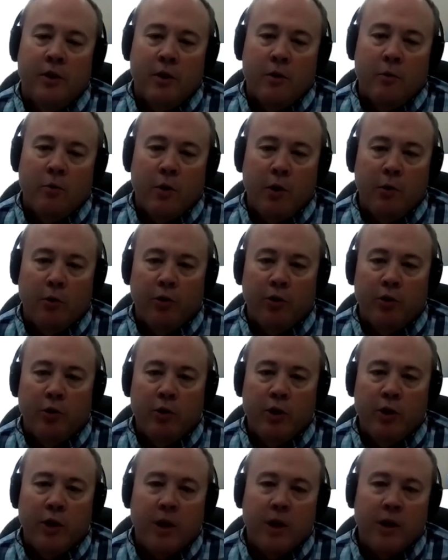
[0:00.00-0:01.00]
We were
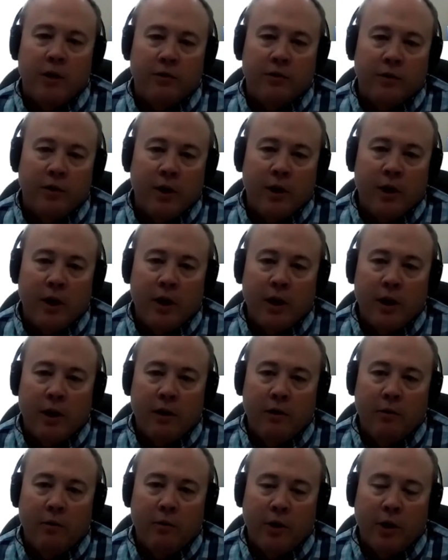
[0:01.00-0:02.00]
doing it,
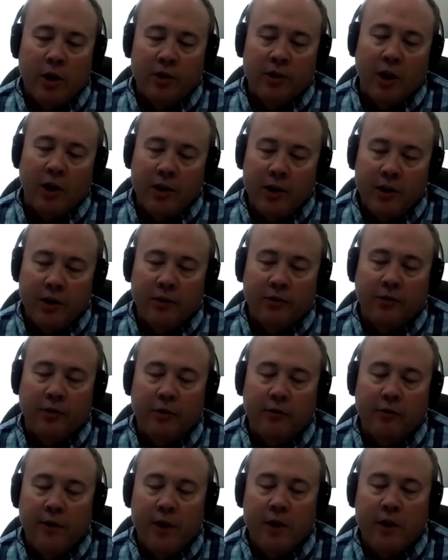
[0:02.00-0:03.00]
conducting the
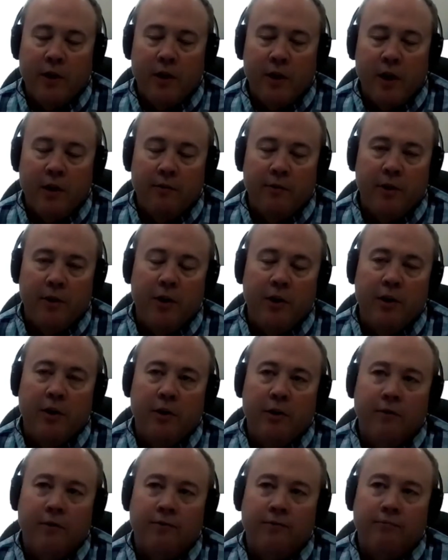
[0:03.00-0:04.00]
survey every
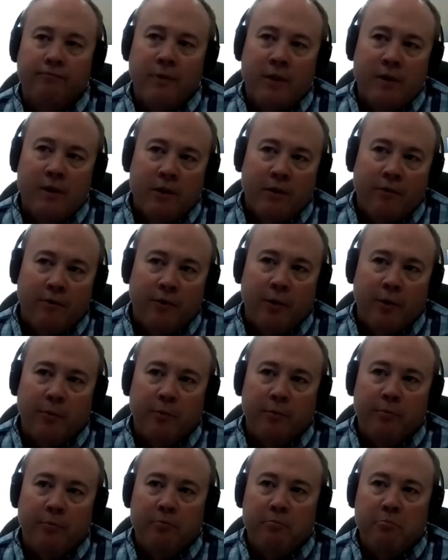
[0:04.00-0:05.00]
year
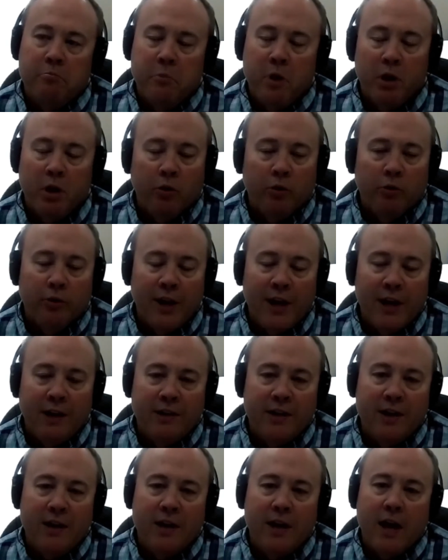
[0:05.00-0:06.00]
from middle
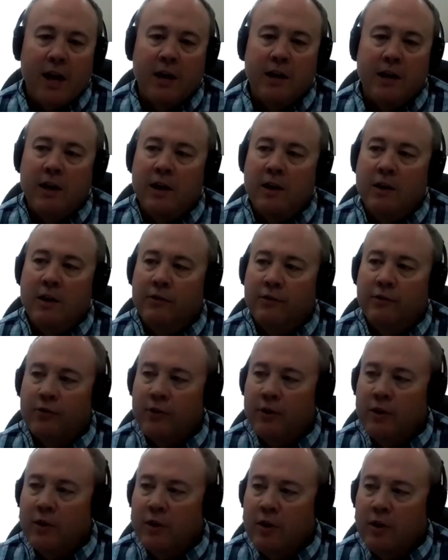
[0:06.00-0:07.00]

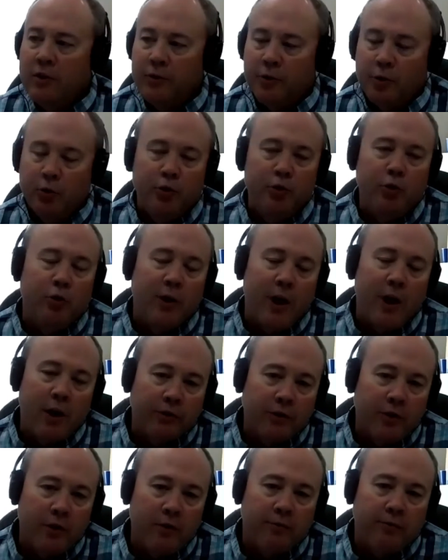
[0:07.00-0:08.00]
1990s through
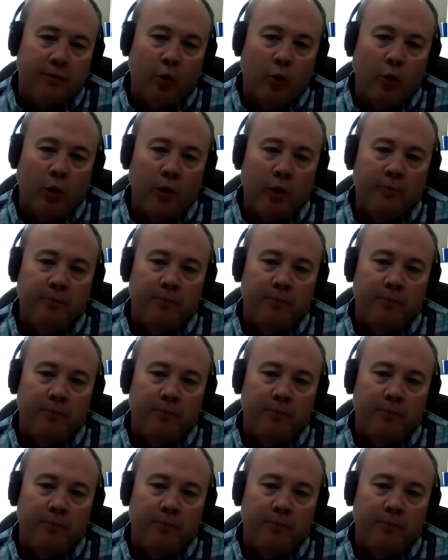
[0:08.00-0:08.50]
2004.